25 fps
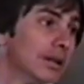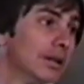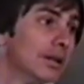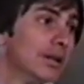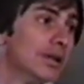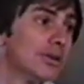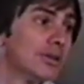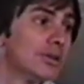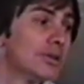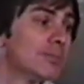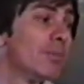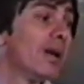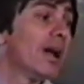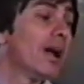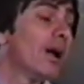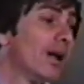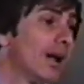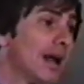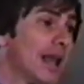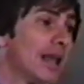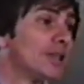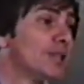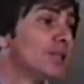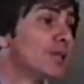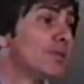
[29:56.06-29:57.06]
there's
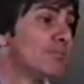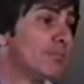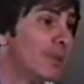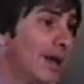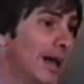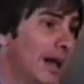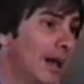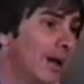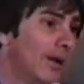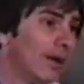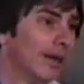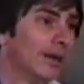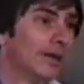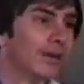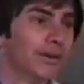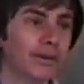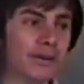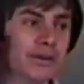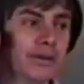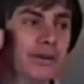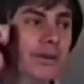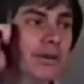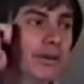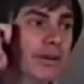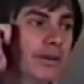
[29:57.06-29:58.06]
parallels in power.
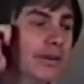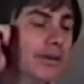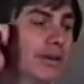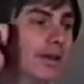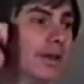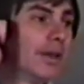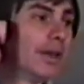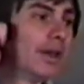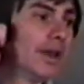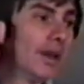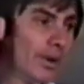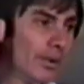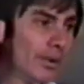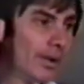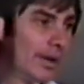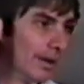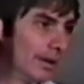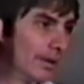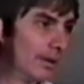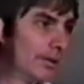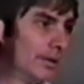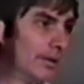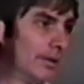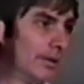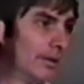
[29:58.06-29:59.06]
The
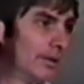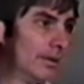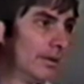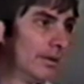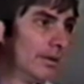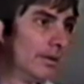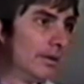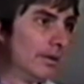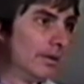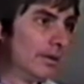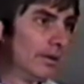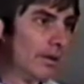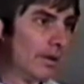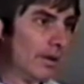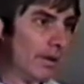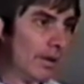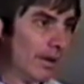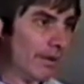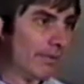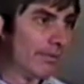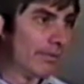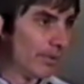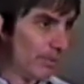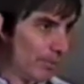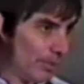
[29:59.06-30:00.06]
hearing
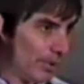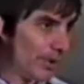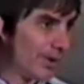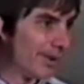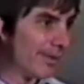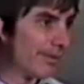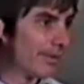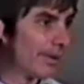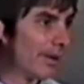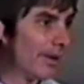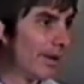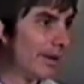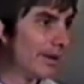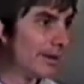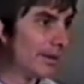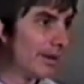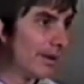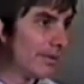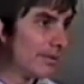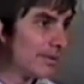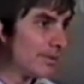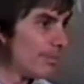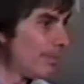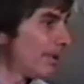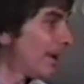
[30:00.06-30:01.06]
of the Word of God
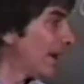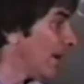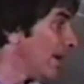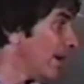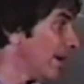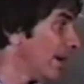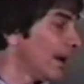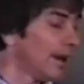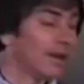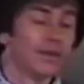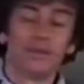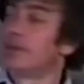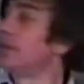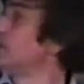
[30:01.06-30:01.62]
is power, and